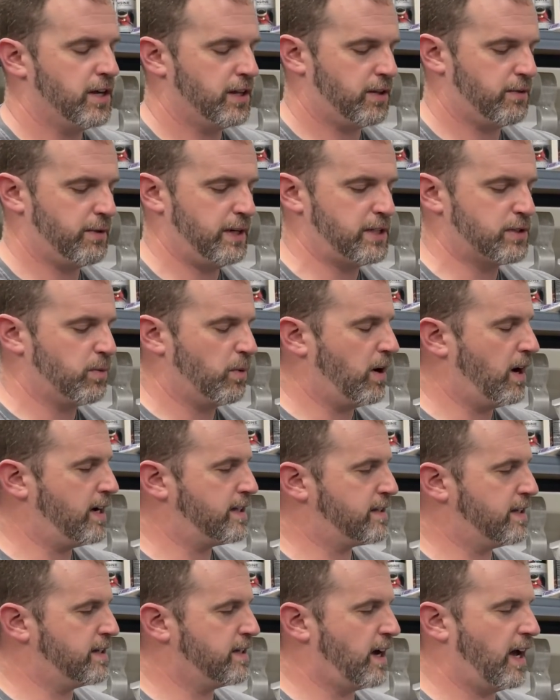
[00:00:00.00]
And the reason
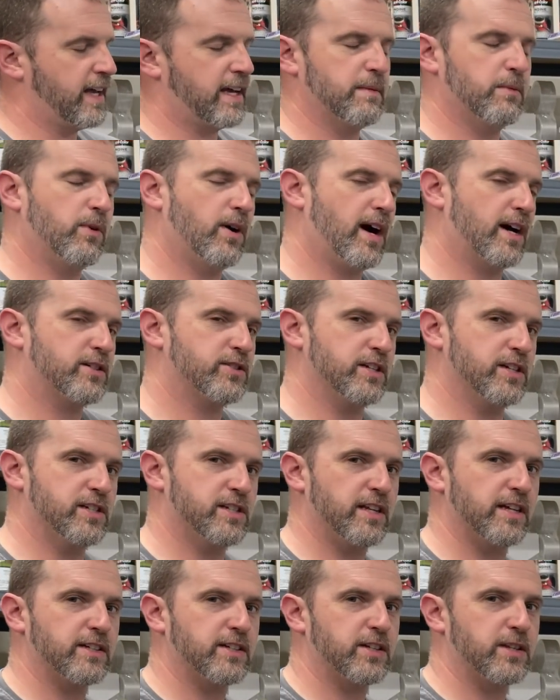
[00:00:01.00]
why is the Dykem will actually
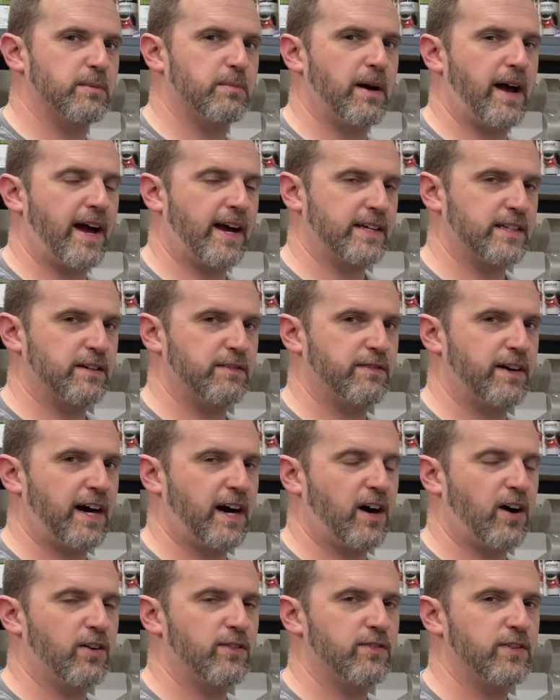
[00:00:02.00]
stick to the back of the
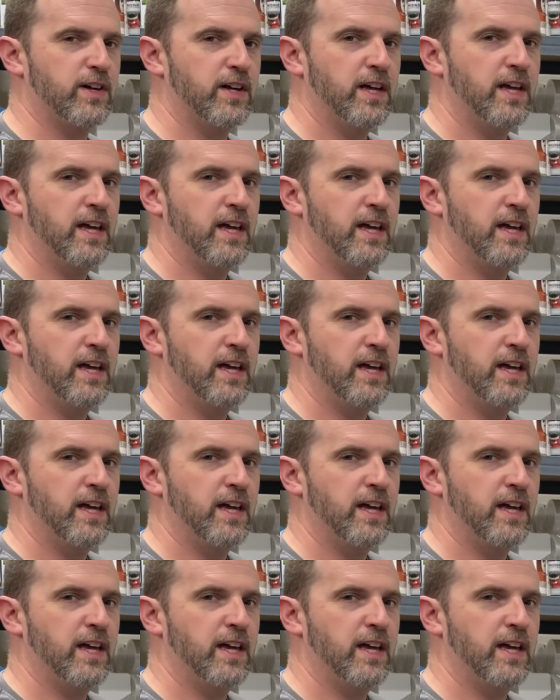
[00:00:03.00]
valve